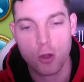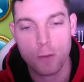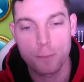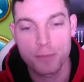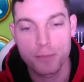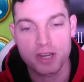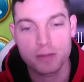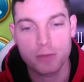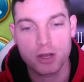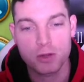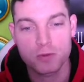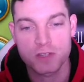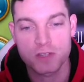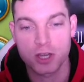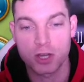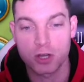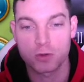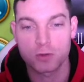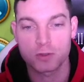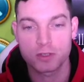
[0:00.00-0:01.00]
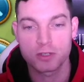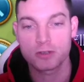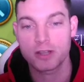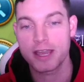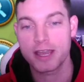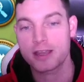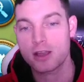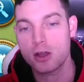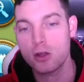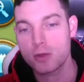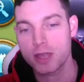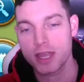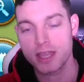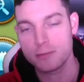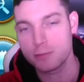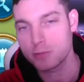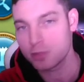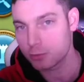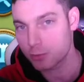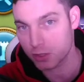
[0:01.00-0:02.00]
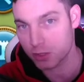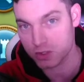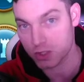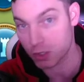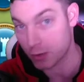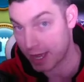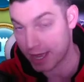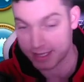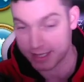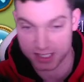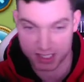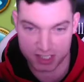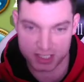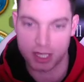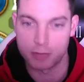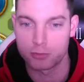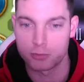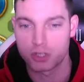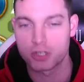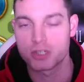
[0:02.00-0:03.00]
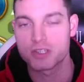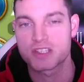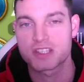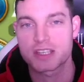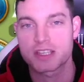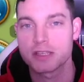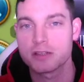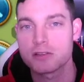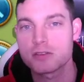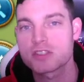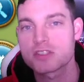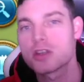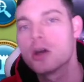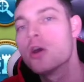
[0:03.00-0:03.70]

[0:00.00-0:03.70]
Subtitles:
Minamoto, you're like, okay, Minamoto has some good skills.